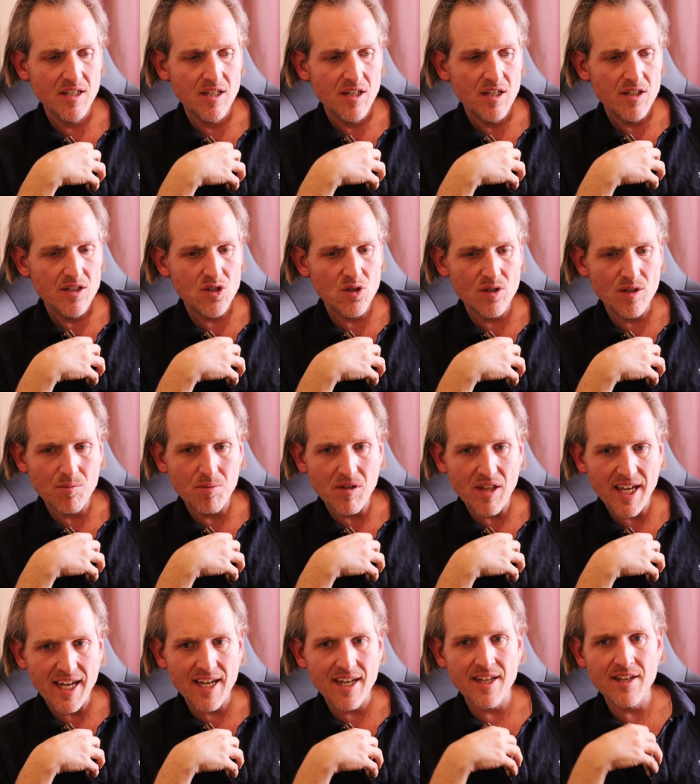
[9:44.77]
So the
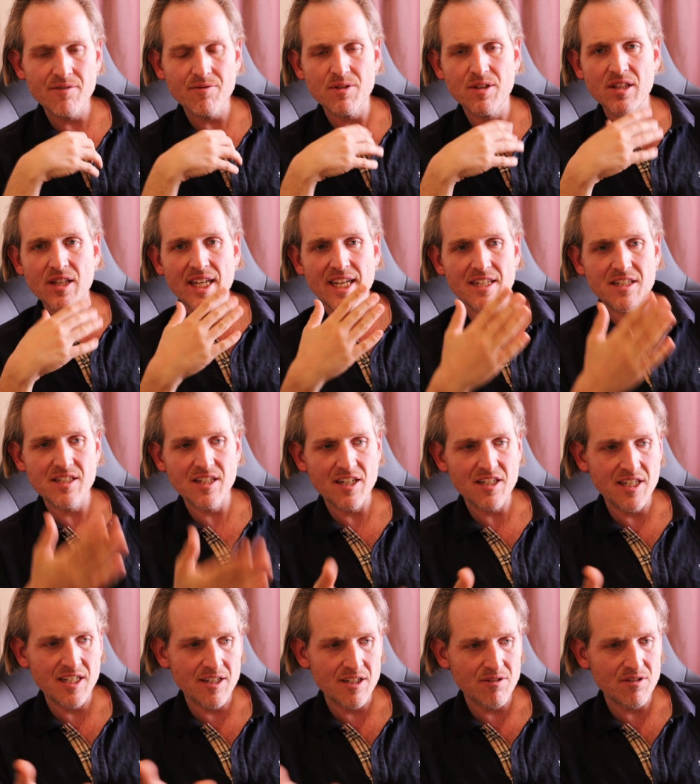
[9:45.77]
plan for the late
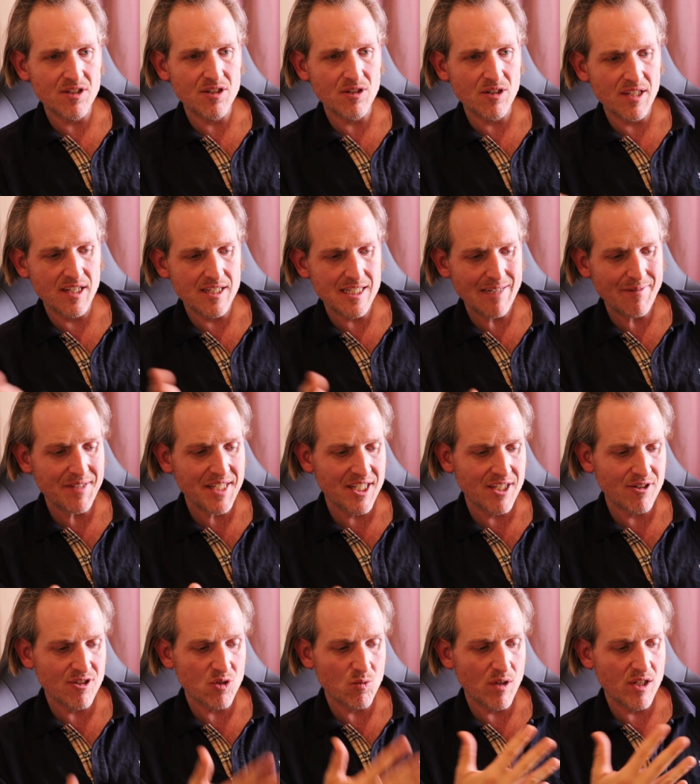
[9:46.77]
1600s, early
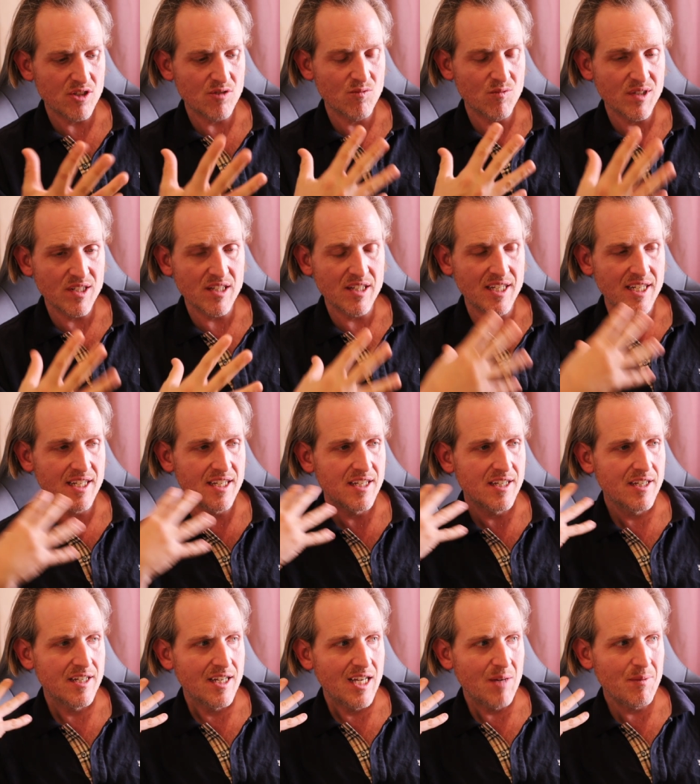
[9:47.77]
1700s was really,
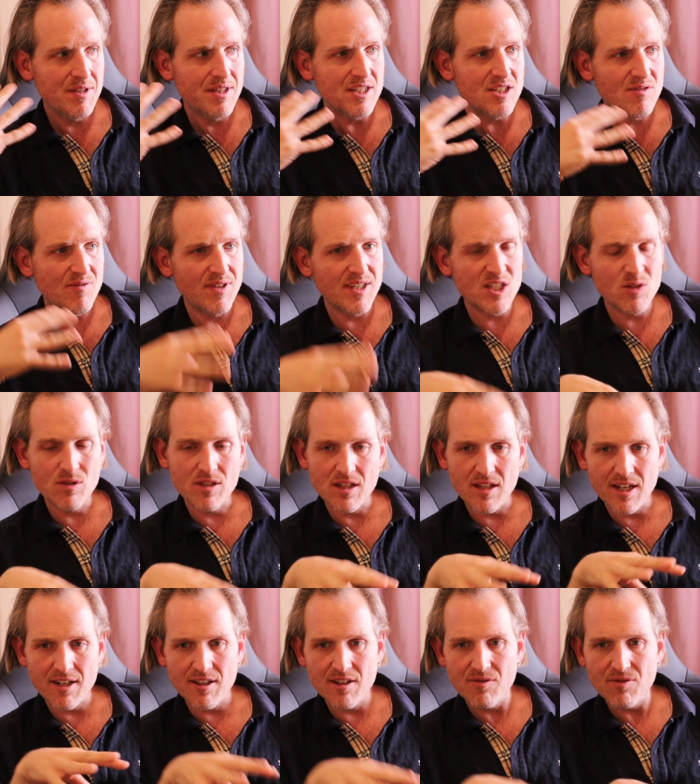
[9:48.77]
I mean, this fits with a lot
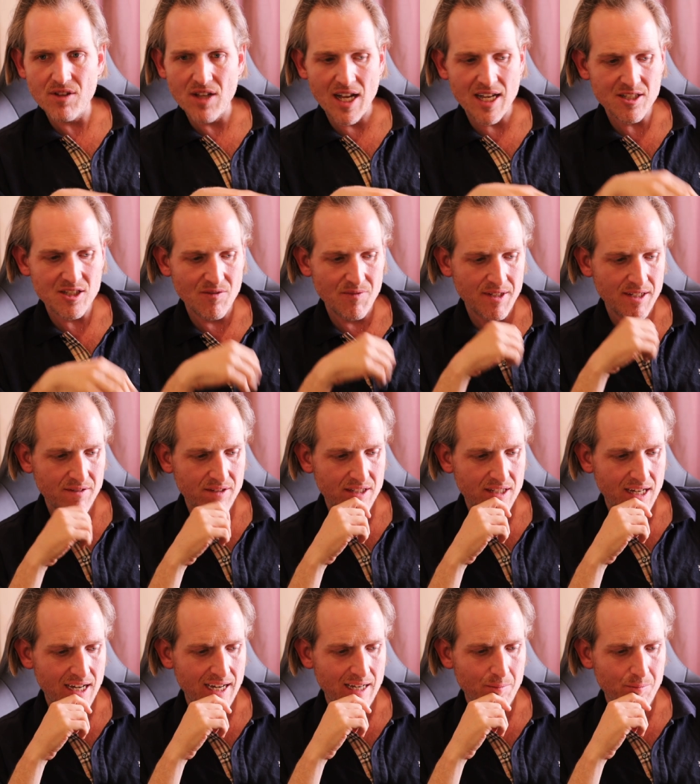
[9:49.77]
of the philosophy of the
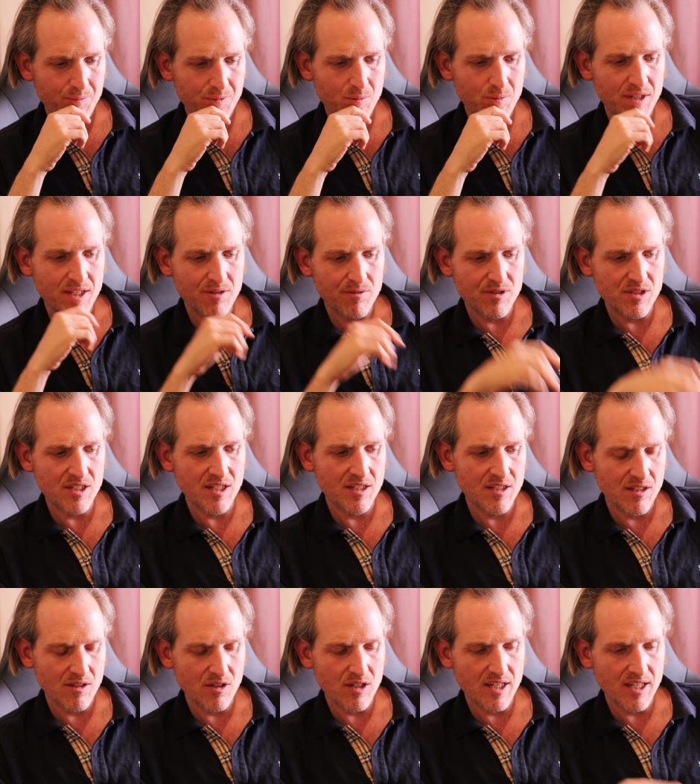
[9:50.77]
time. It'd be interesting to
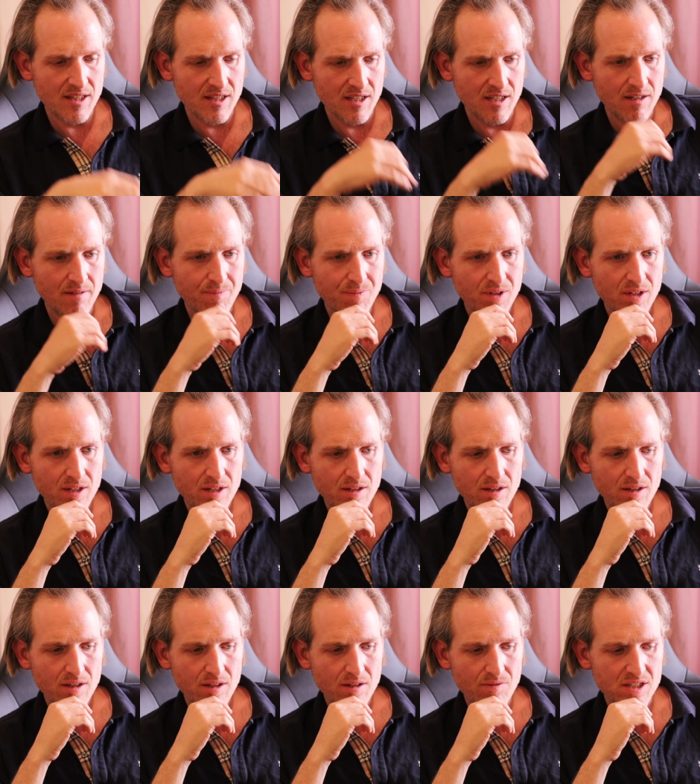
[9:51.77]
look at the, the
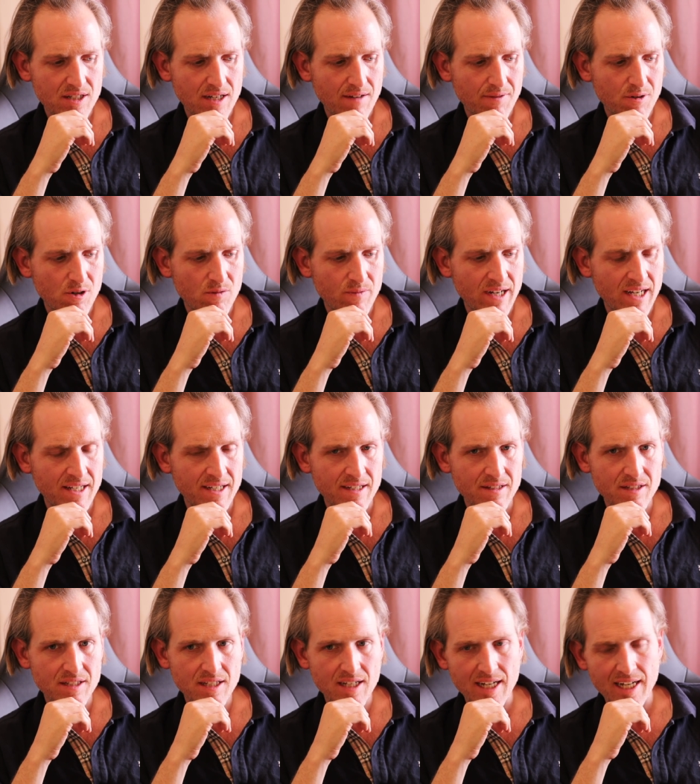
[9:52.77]
philosophical writing at the
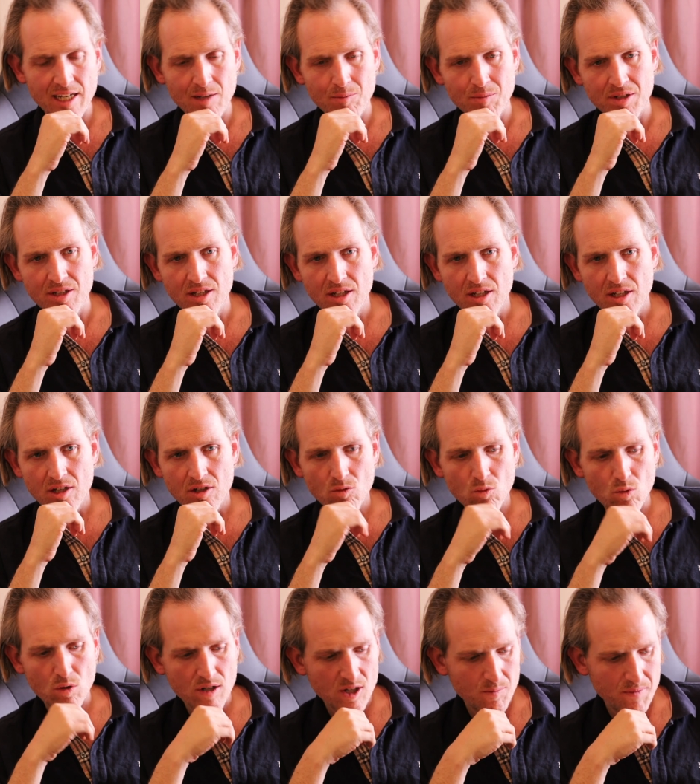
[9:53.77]
time and
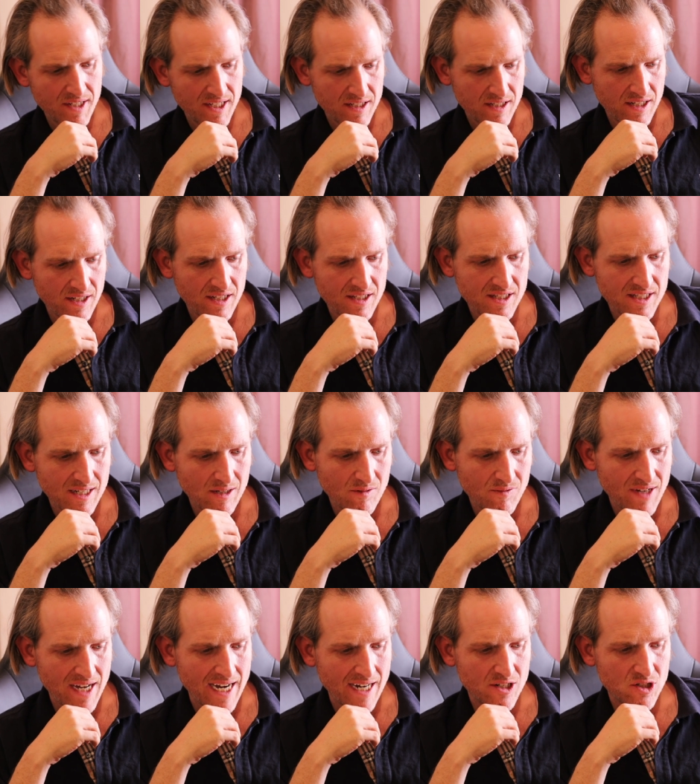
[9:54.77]
work being done on self
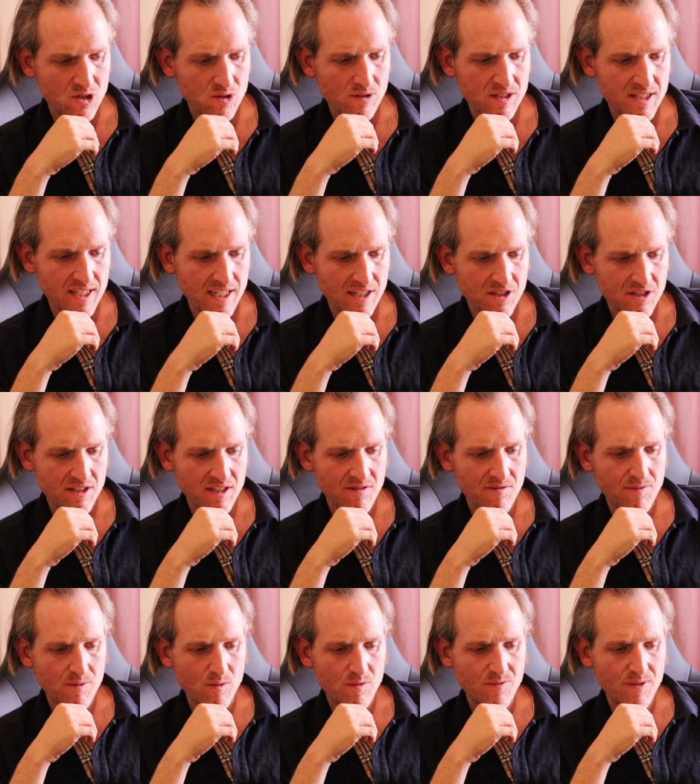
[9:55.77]
actualization and
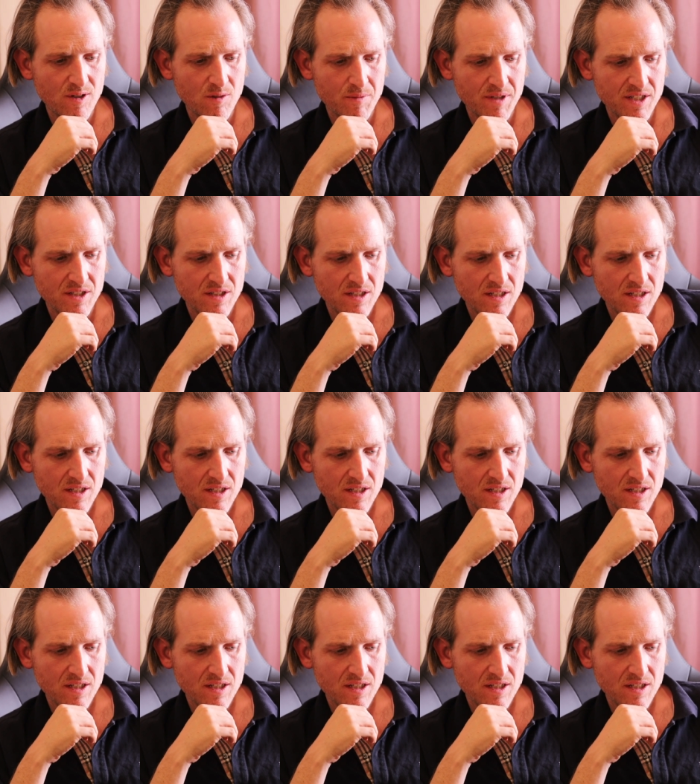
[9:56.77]
fulfillment.